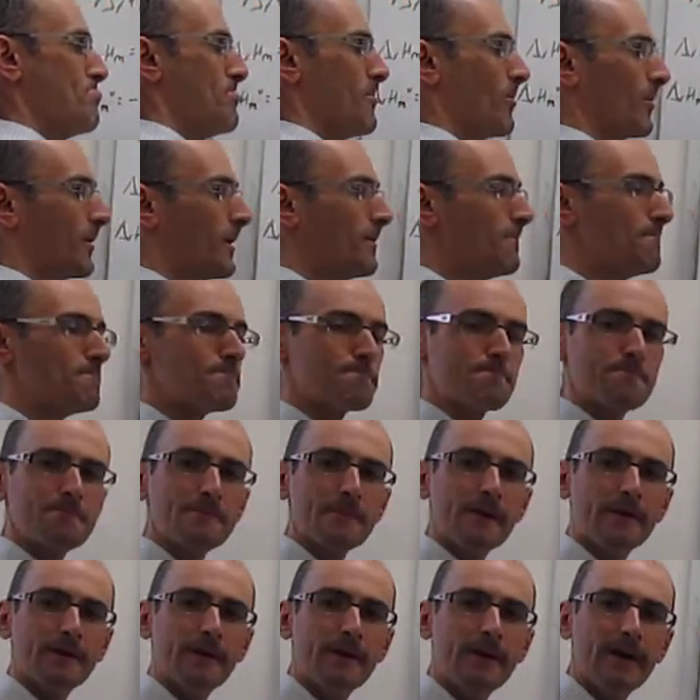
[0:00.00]
Okay?
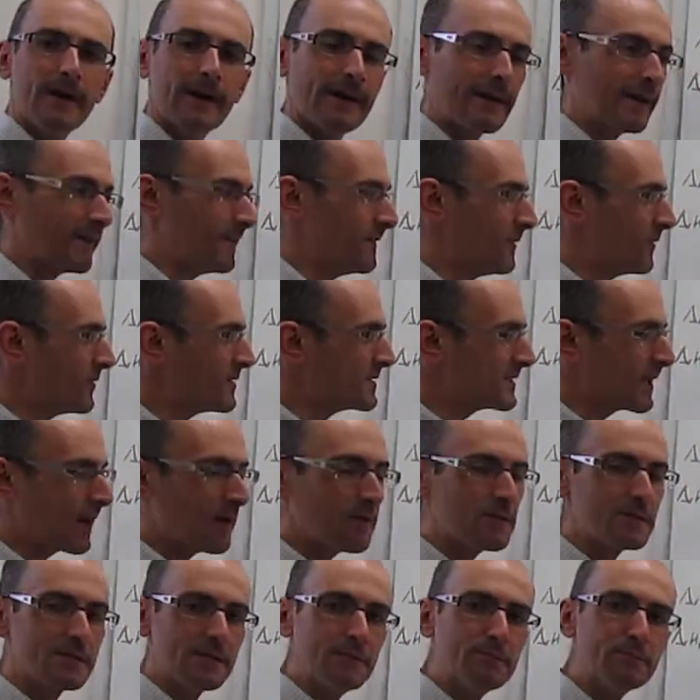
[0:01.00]
Again, notice
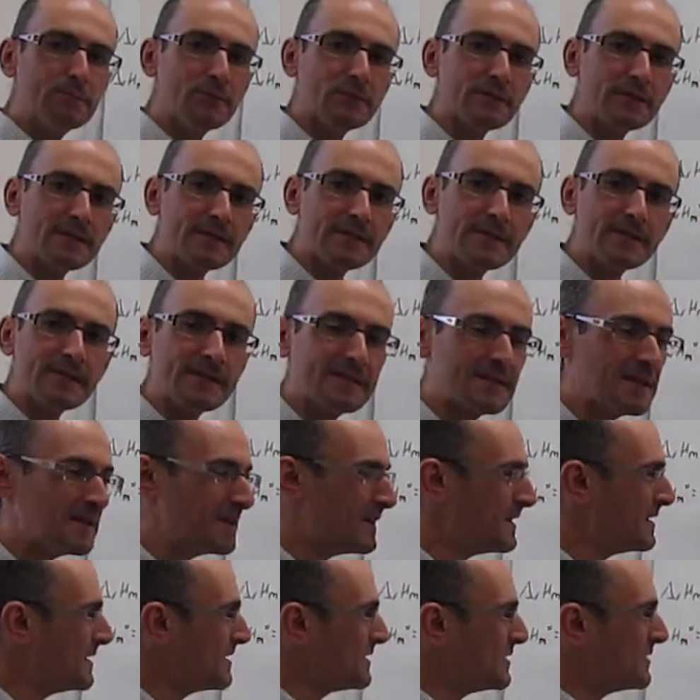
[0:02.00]
how simple this is.
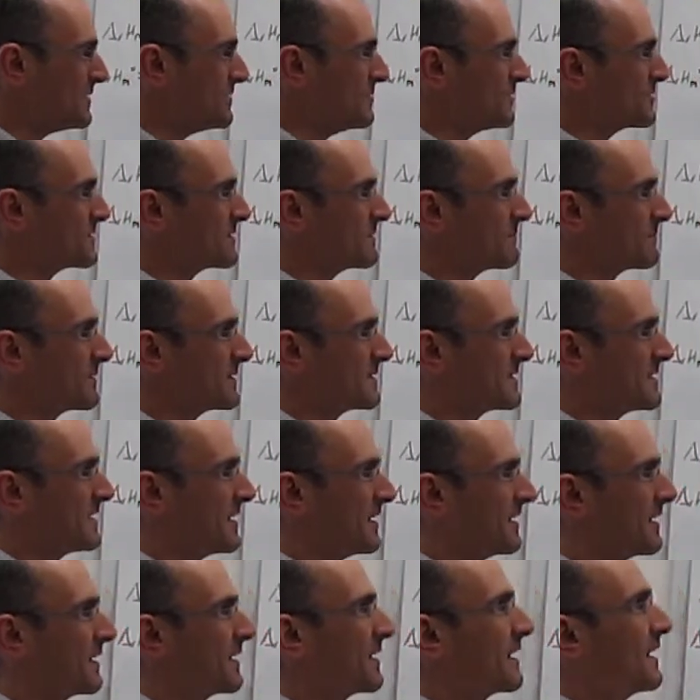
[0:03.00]
You simply
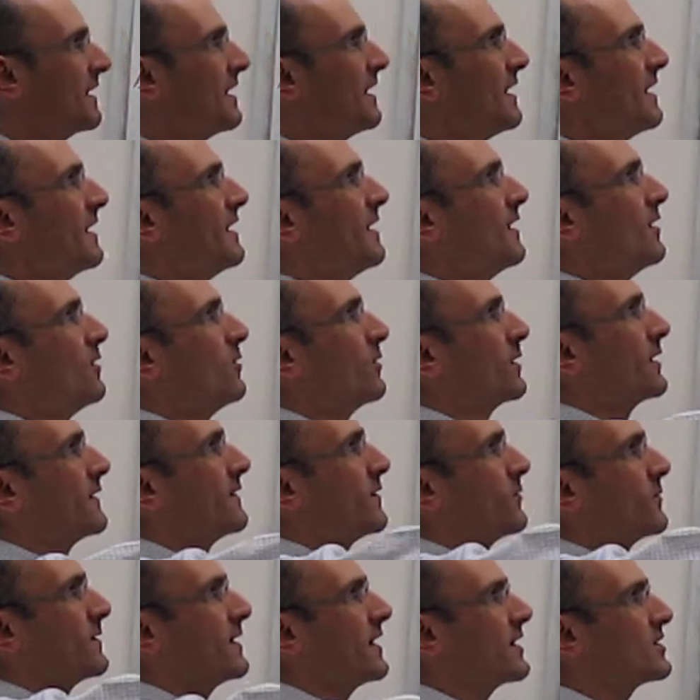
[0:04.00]
take a uh, look at
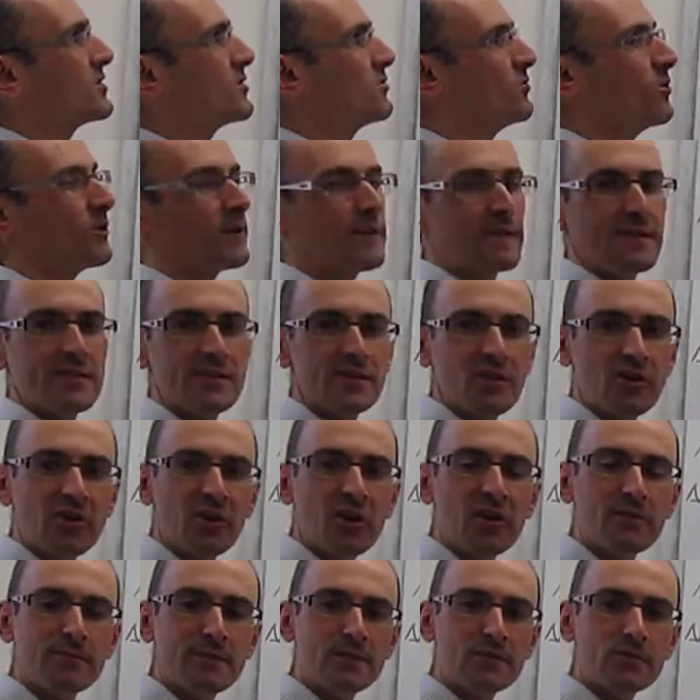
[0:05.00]
the reaction, look at the
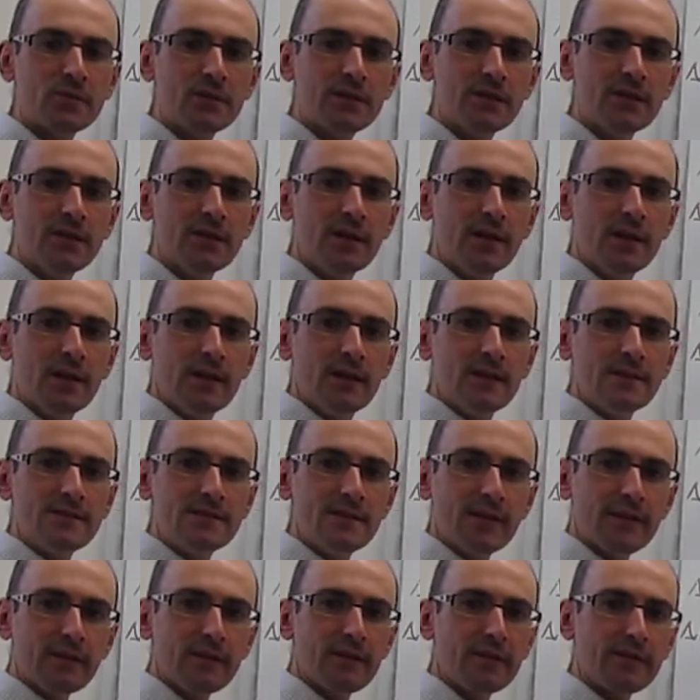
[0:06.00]
stoichiometry,
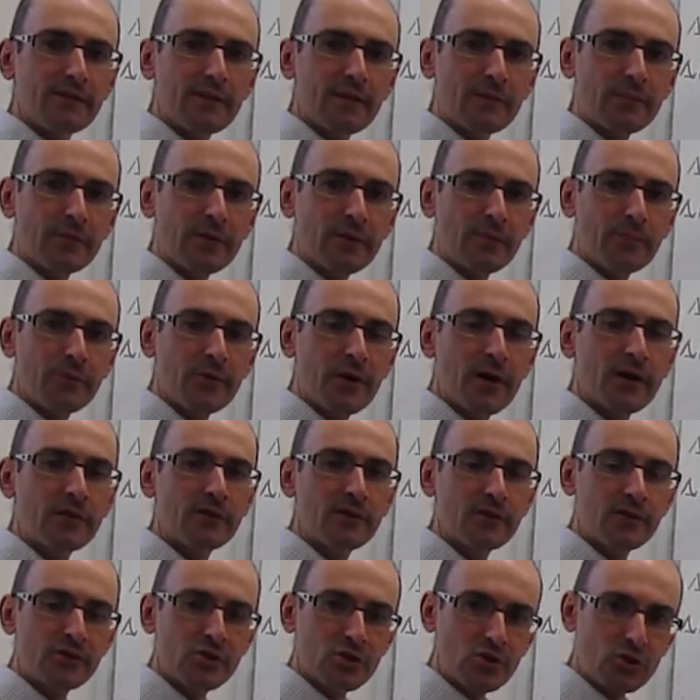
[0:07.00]
take the enthalpy of
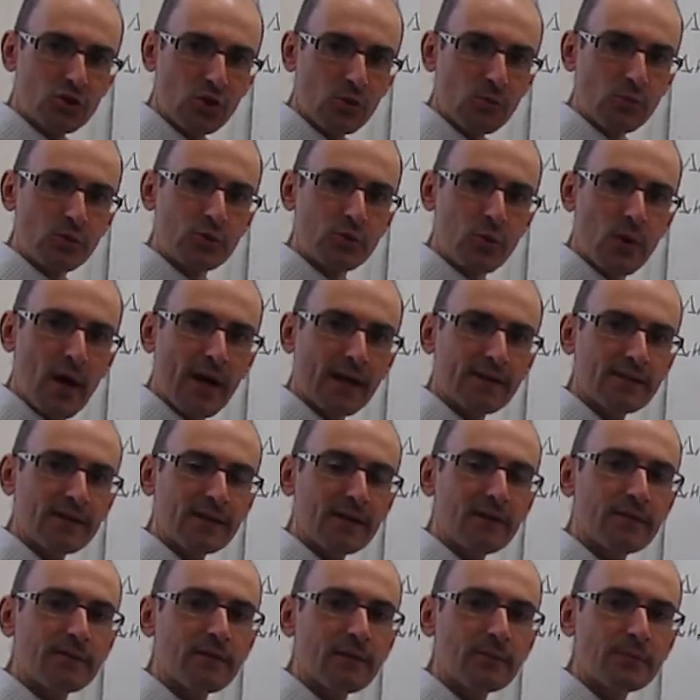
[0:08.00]
products, subtract the
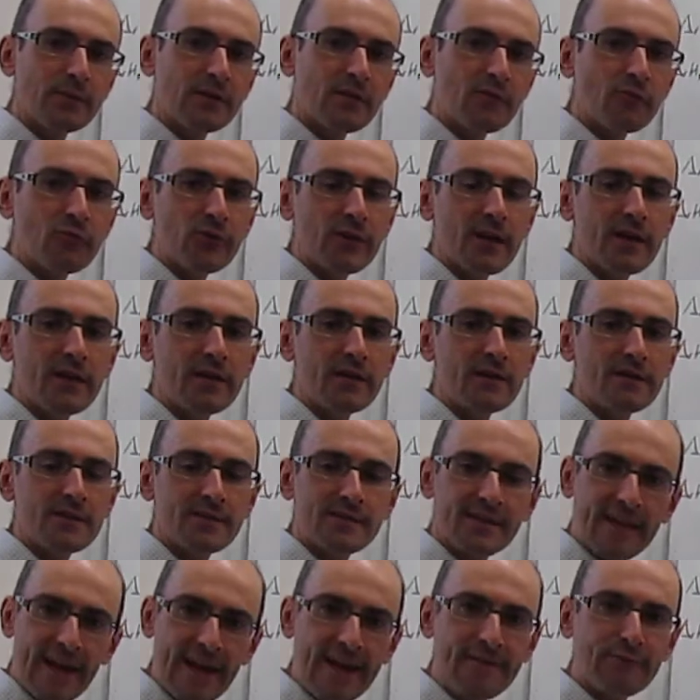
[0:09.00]
enthalpy of
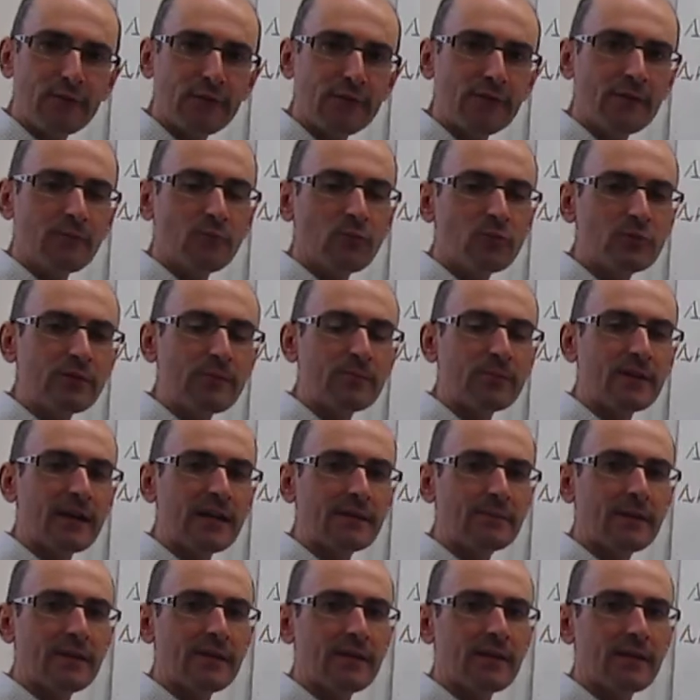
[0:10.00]
reagents, everything
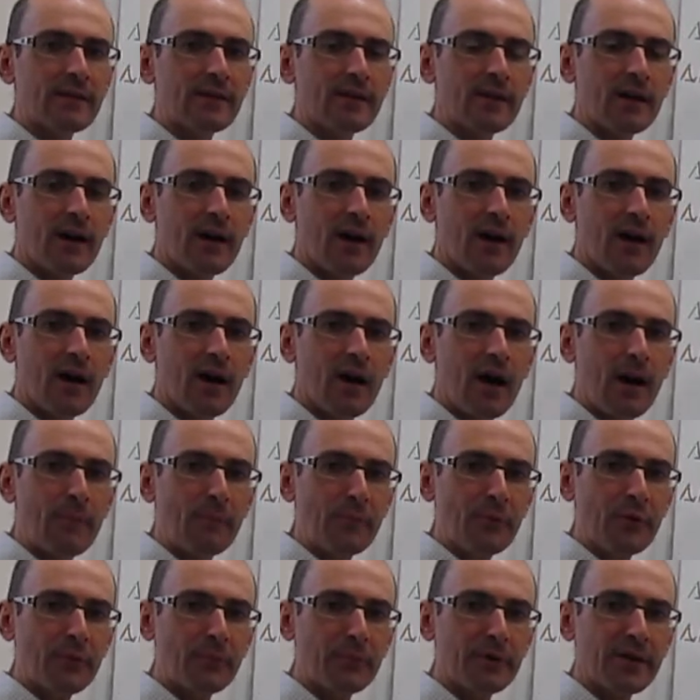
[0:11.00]
multiplied by the uh,
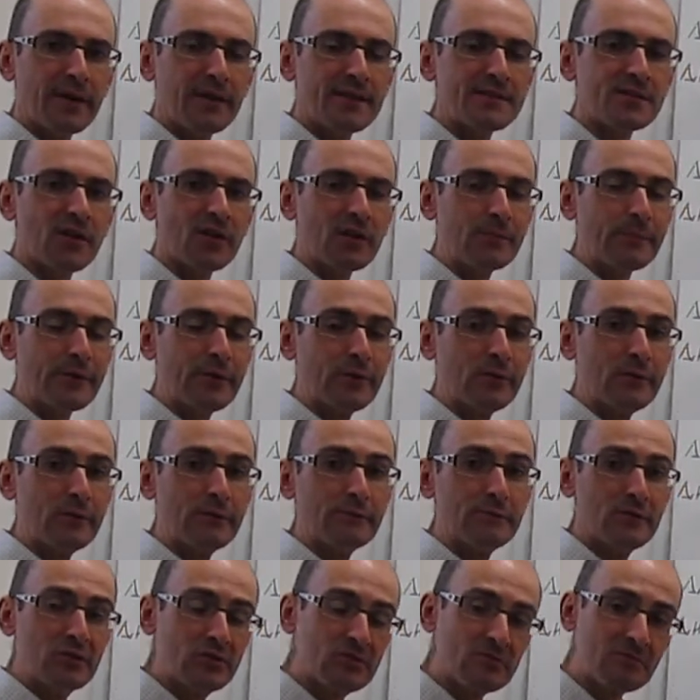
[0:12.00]
appropriate stoichiometric
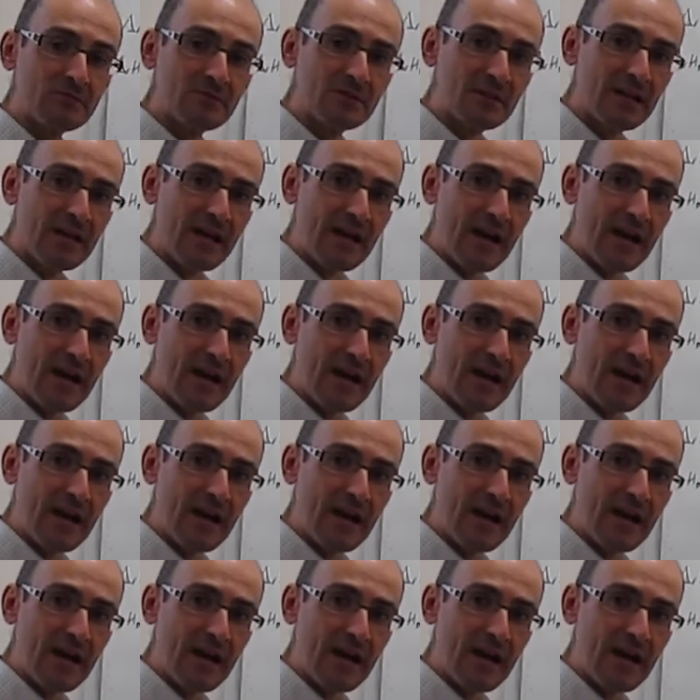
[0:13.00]
coefficients,